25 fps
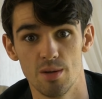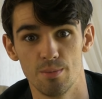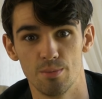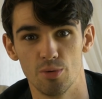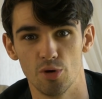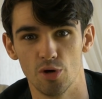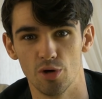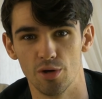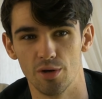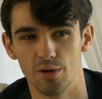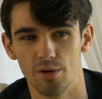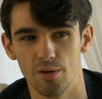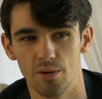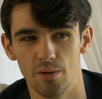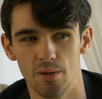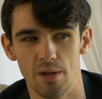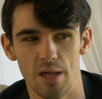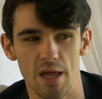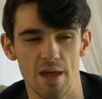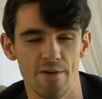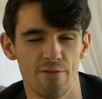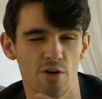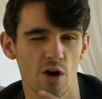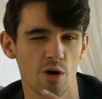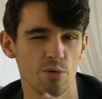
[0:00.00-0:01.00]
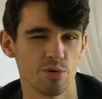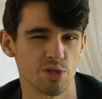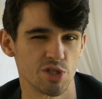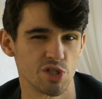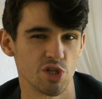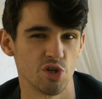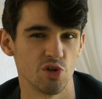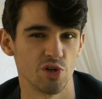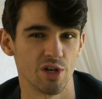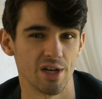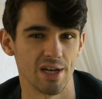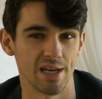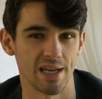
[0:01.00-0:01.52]
But if I was
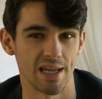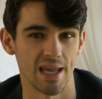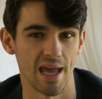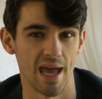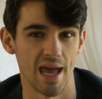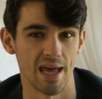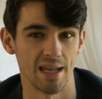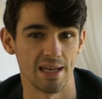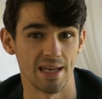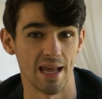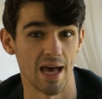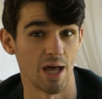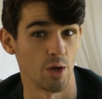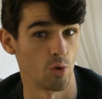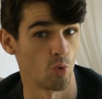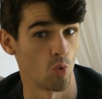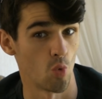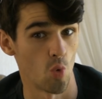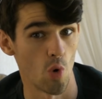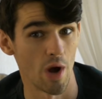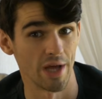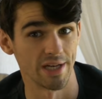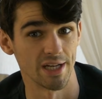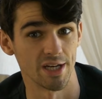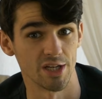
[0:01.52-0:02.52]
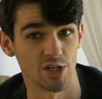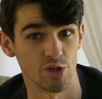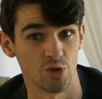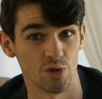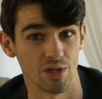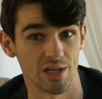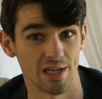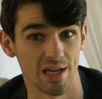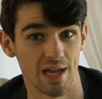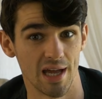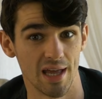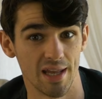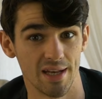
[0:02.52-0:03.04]
doing it again, and when I do it
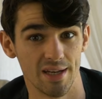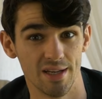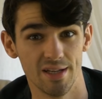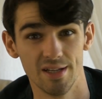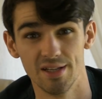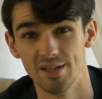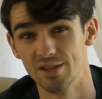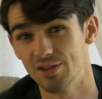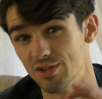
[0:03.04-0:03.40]
again,